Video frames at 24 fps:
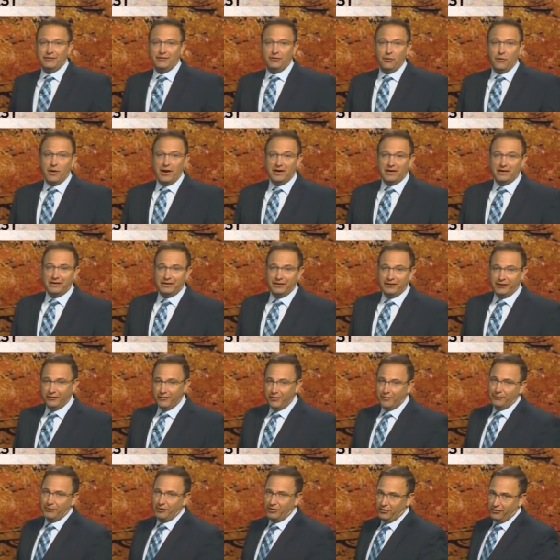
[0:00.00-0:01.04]
if you want to clear
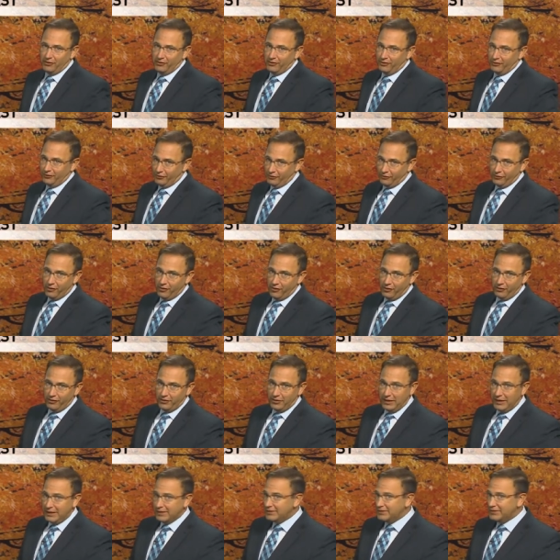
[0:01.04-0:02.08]
up your, your yard.
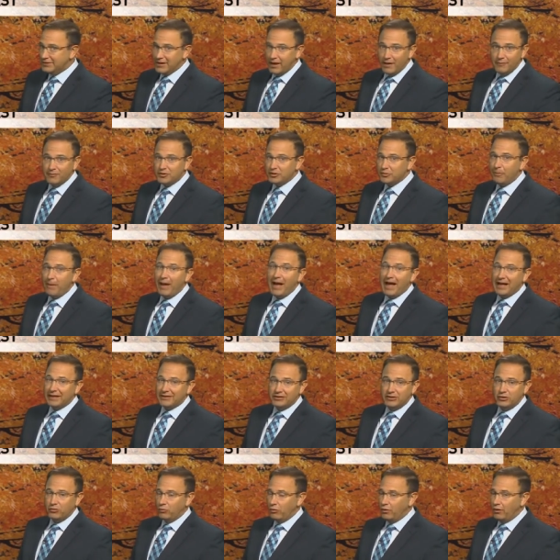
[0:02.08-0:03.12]
In some
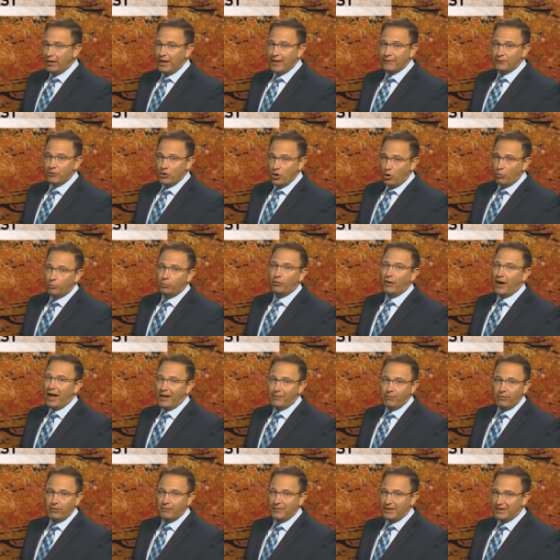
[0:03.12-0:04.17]
spots, you will have no
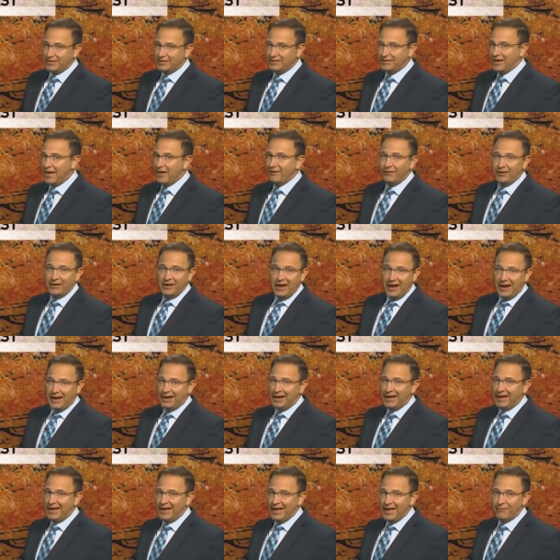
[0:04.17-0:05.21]
problem at 7, 8
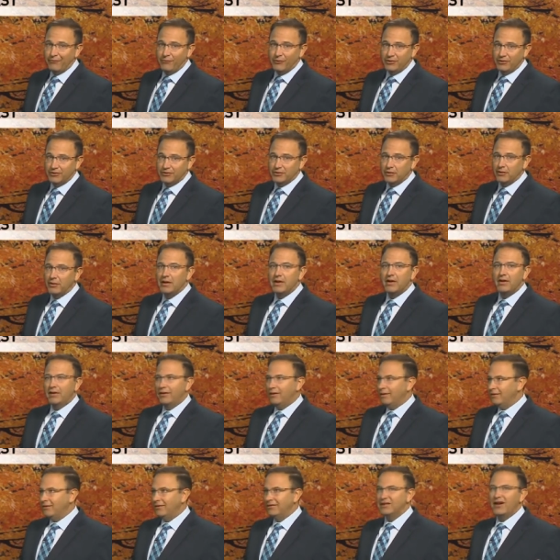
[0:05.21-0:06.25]
a.m. when the
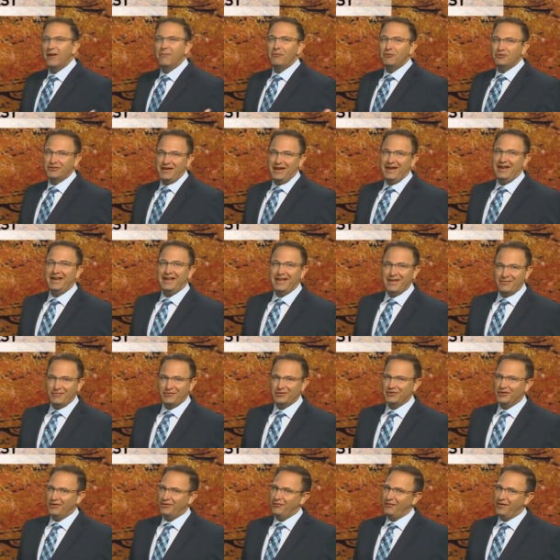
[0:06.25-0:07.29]
it's almost 8 a.m. the
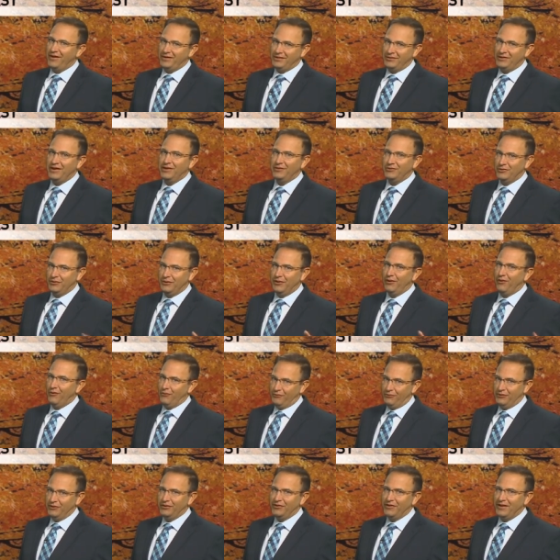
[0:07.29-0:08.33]
sunrise now, so
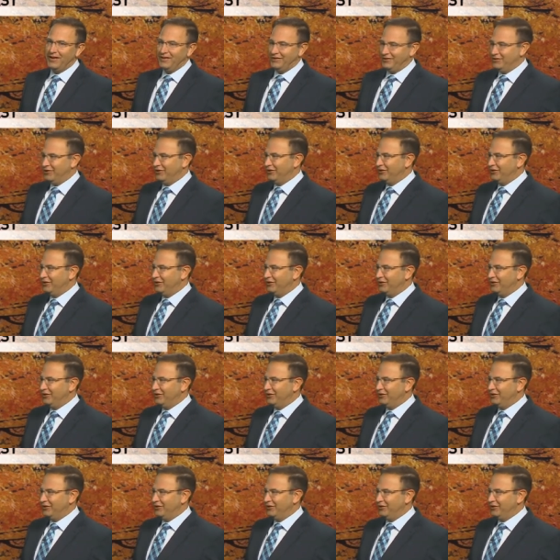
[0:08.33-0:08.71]
hopefully you're not